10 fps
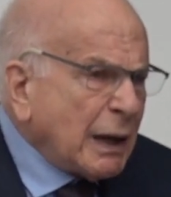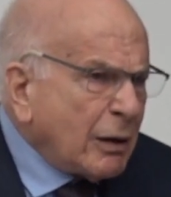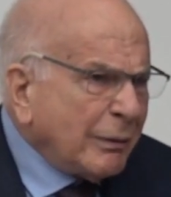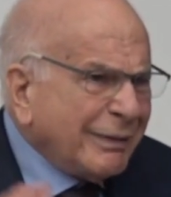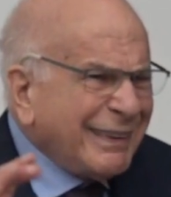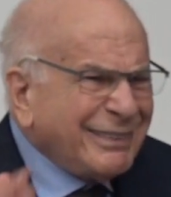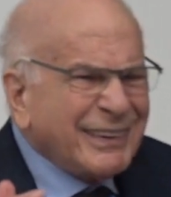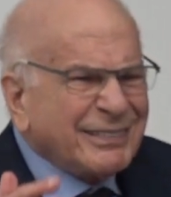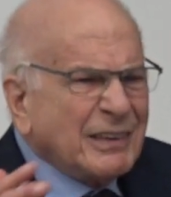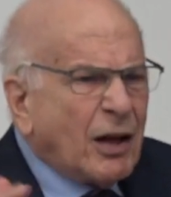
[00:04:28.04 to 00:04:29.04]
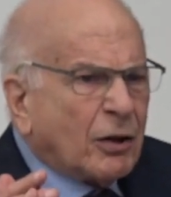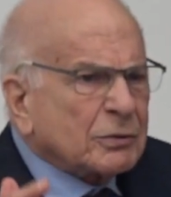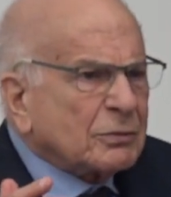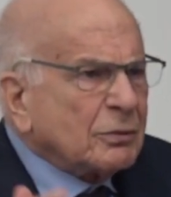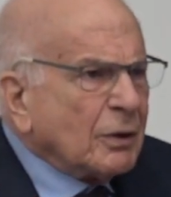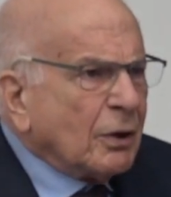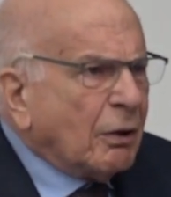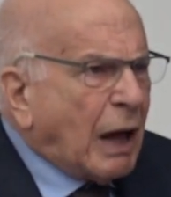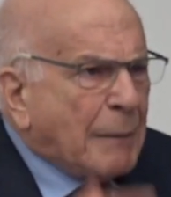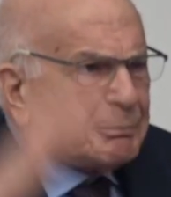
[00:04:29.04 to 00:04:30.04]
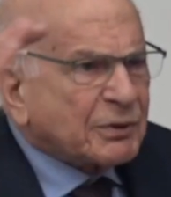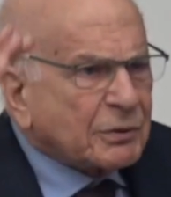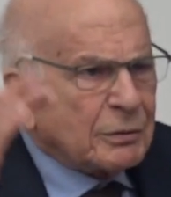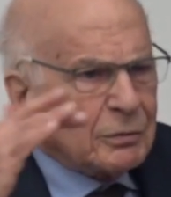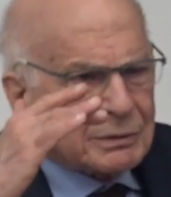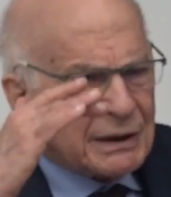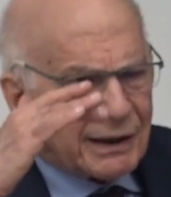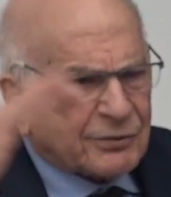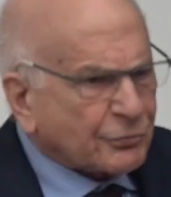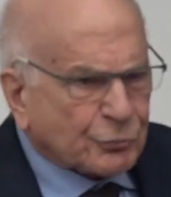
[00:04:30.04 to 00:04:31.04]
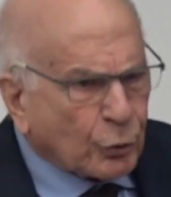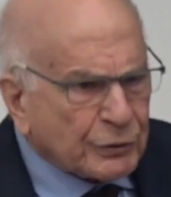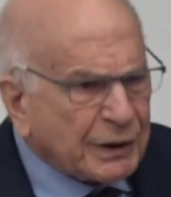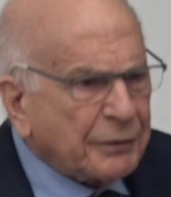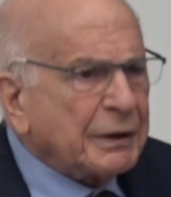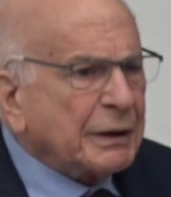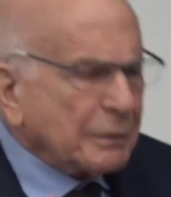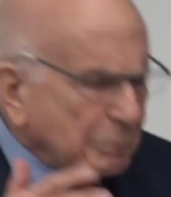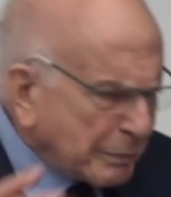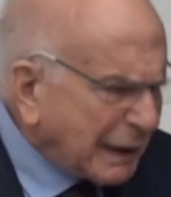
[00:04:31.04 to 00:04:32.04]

Now, this is not absolutely extraordinary.